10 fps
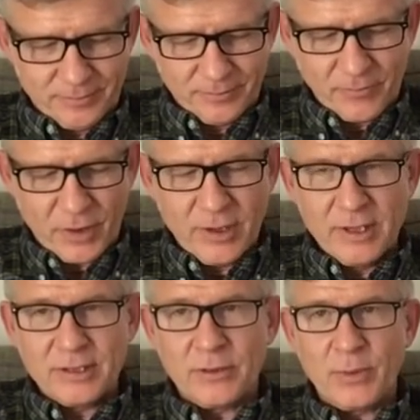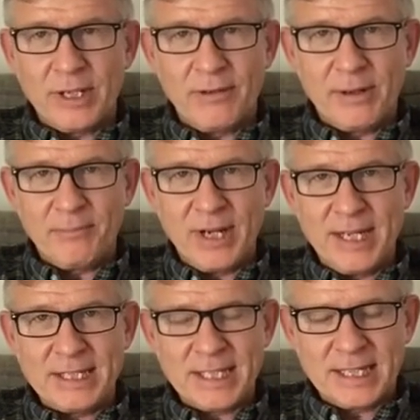So when they're in
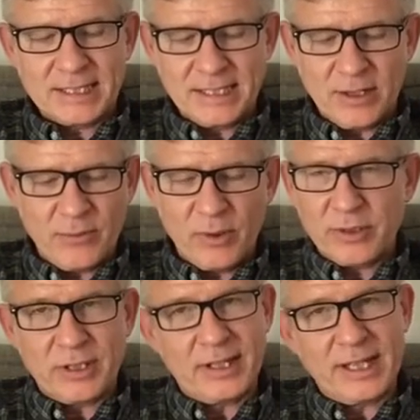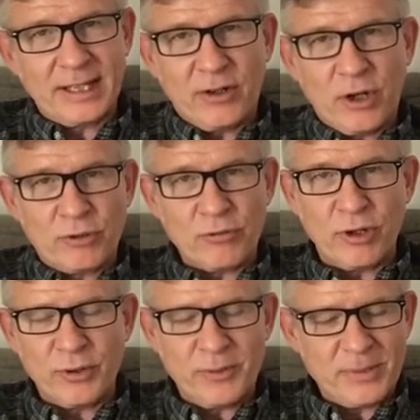year 6, they think they're all
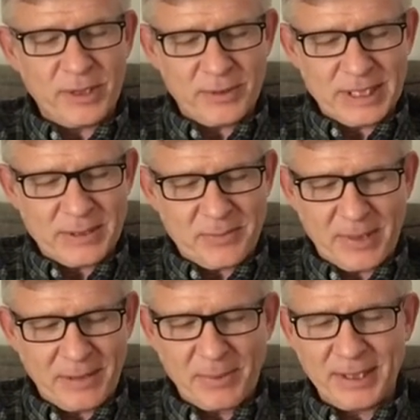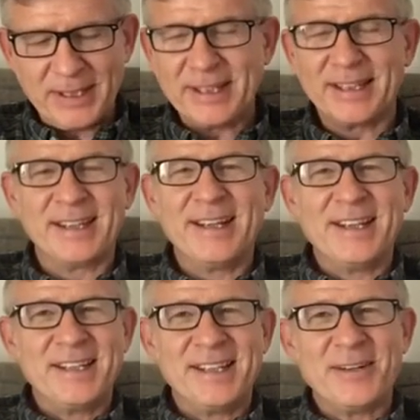grown up, don't they, some people, and
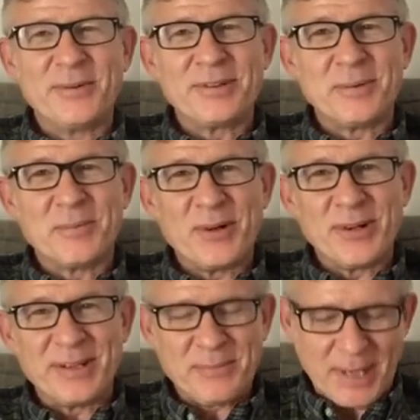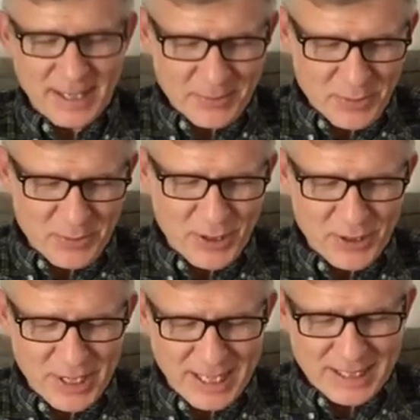they don't want to be brought in by their mums or
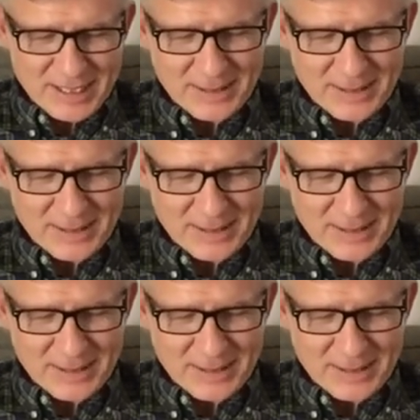dads.